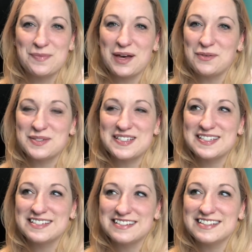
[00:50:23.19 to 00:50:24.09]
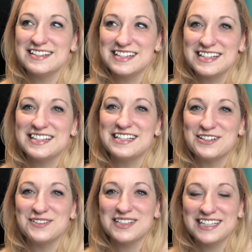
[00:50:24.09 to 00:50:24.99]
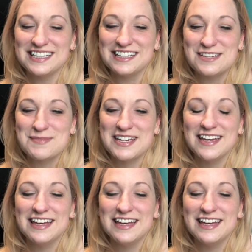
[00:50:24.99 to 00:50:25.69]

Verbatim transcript: that was literally killing me